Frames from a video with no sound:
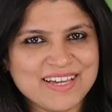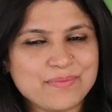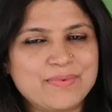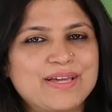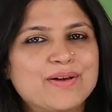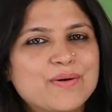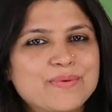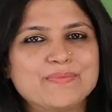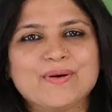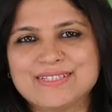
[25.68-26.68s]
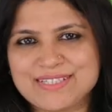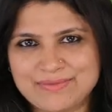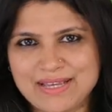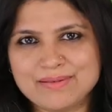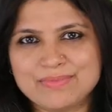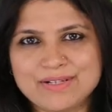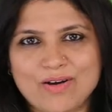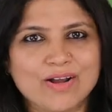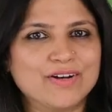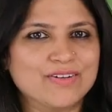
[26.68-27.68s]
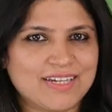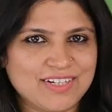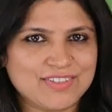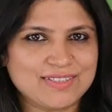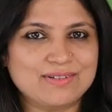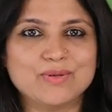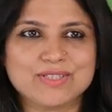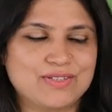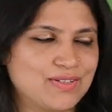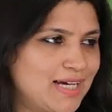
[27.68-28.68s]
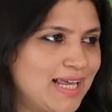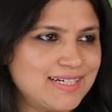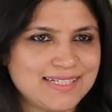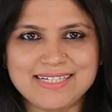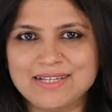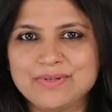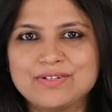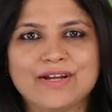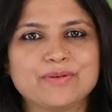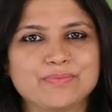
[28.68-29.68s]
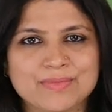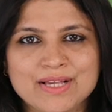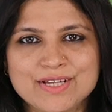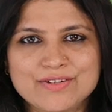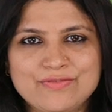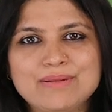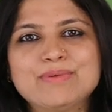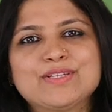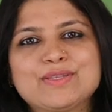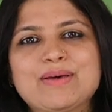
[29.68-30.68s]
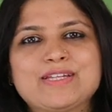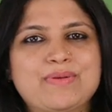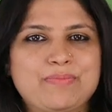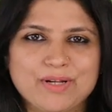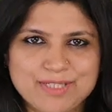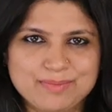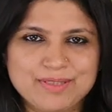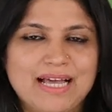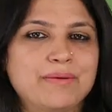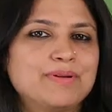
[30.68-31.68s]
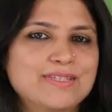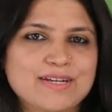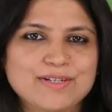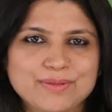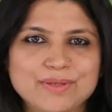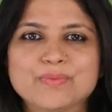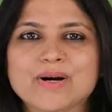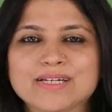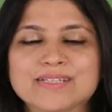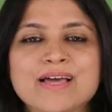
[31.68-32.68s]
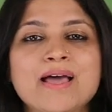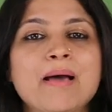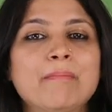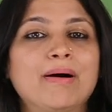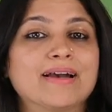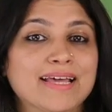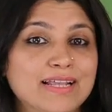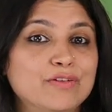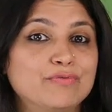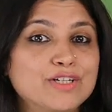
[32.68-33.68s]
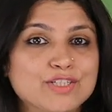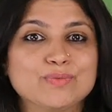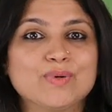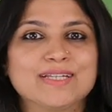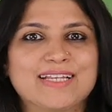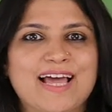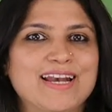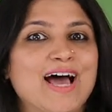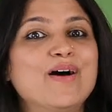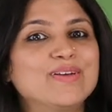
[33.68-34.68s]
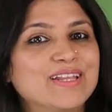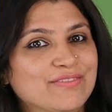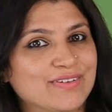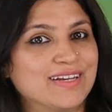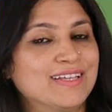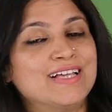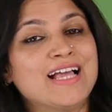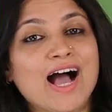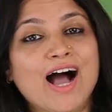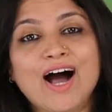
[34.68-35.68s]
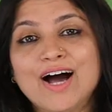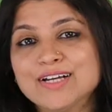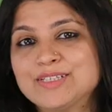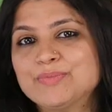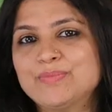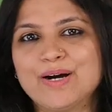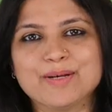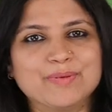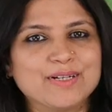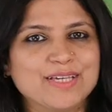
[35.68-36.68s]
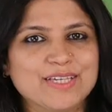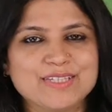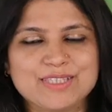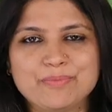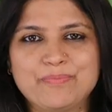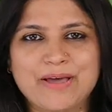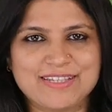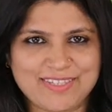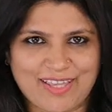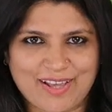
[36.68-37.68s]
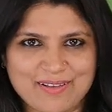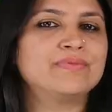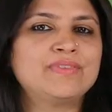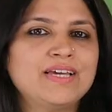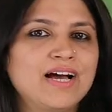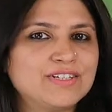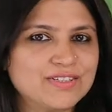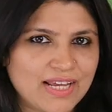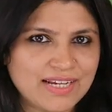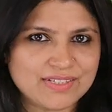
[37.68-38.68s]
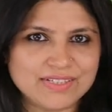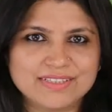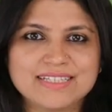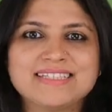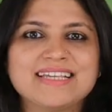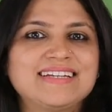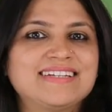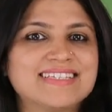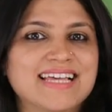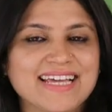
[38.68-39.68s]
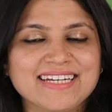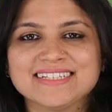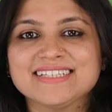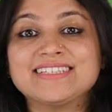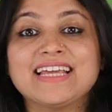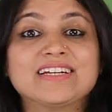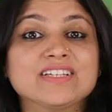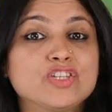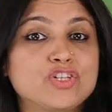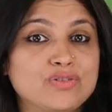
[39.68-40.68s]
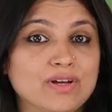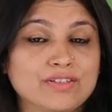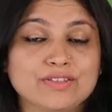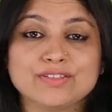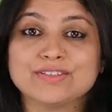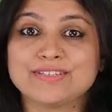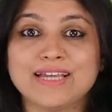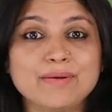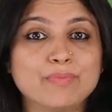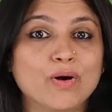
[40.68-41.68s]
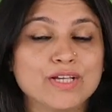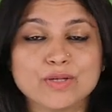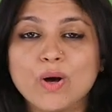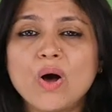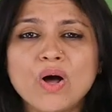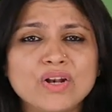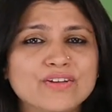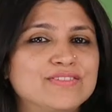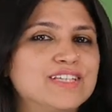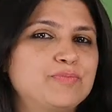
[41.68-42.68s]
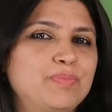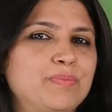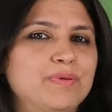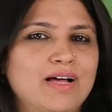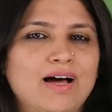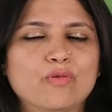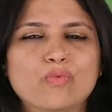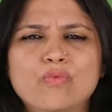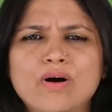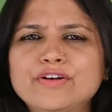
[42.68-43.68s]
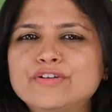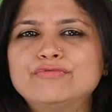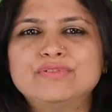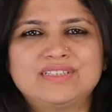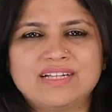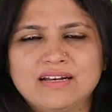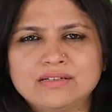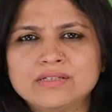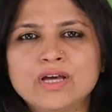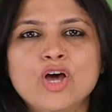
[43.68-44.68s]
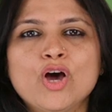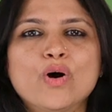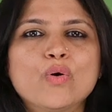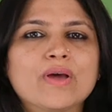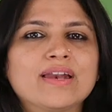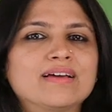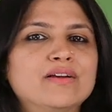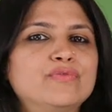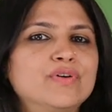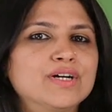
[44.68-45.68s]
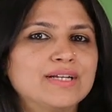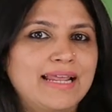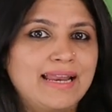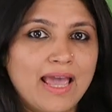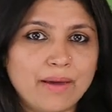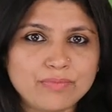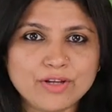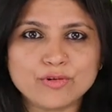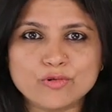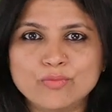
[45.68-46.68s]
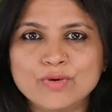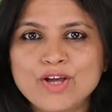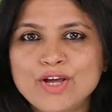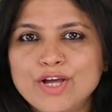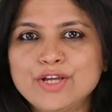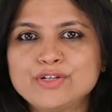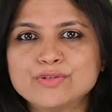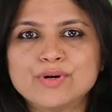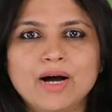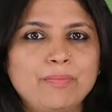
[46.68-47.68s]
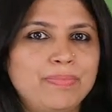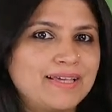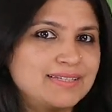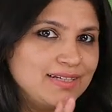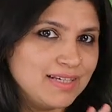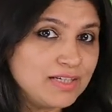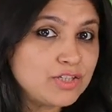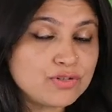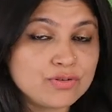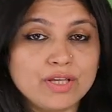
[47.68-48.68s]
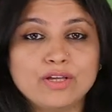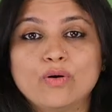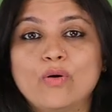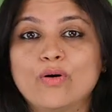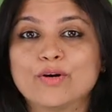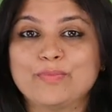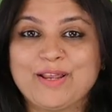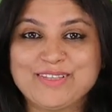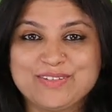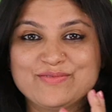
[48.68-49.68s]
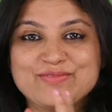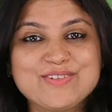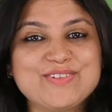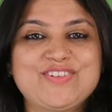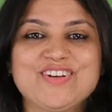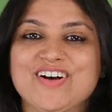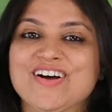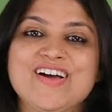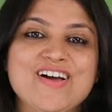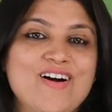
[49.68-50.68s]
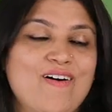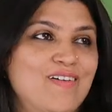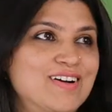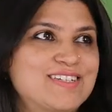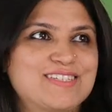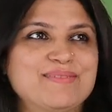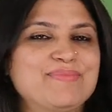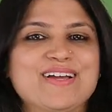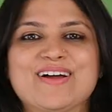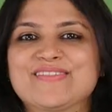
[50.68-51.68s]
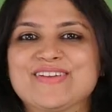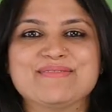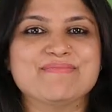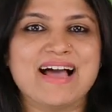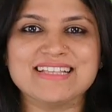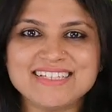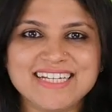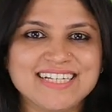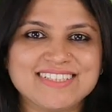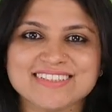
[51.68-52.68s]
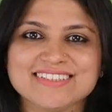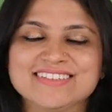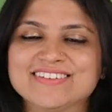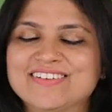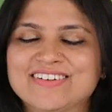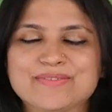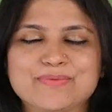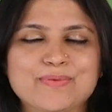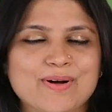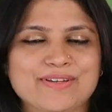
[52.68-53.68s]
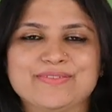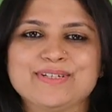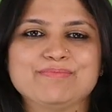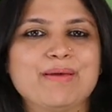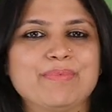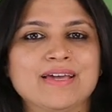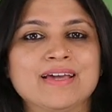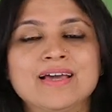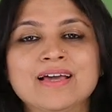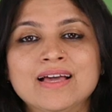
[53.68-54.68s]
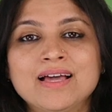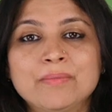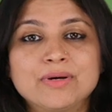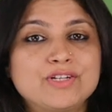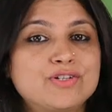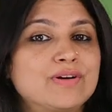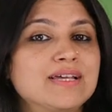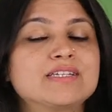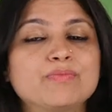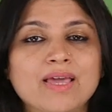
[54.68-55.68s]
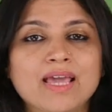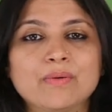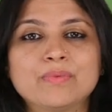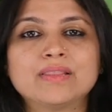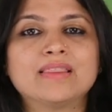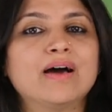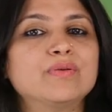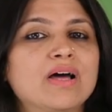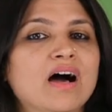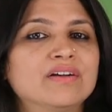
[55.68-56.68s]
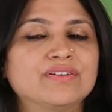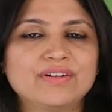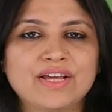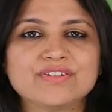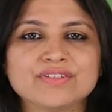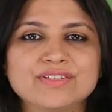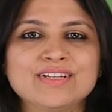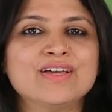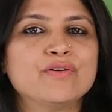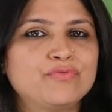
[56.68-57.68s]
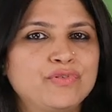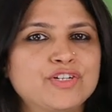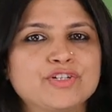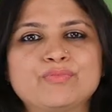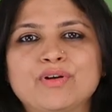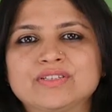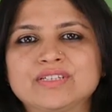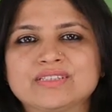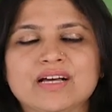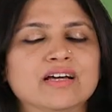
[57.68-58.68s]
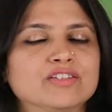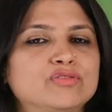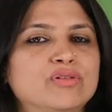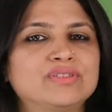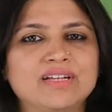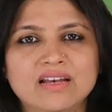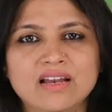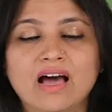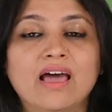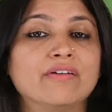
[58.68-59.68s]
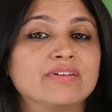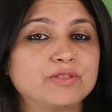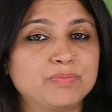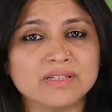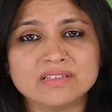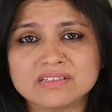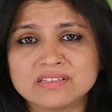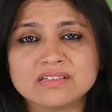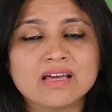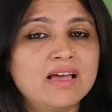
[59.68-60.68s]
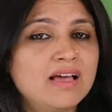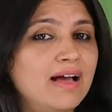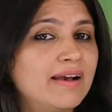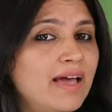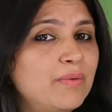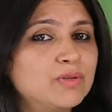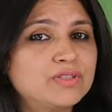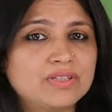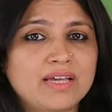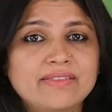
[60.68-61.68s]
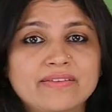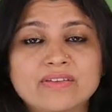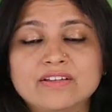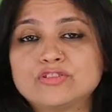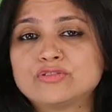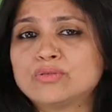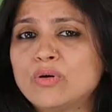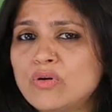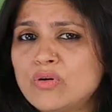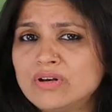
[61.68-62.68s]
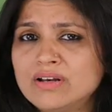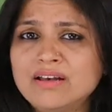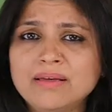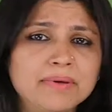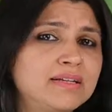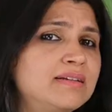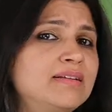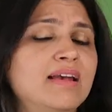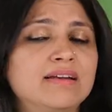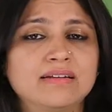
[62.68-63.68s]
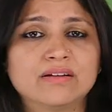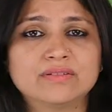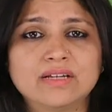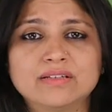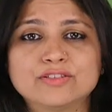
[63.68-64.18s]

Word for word: We go with what is available on location, what's reality, and we try to film it in the best way possible, and present it to the world. But in the fiction world that I now live in, art department is the best thing. The art director, the set designer, the set constructors, the set boys, all of these people are wonderful talent who can convert an empty room into a place in history or a place in future or something out of your imagination or whatever it may be. But trust me, without our direction, fiction projects are so dull. I have experienced it and I would say that there's so limited talent out there.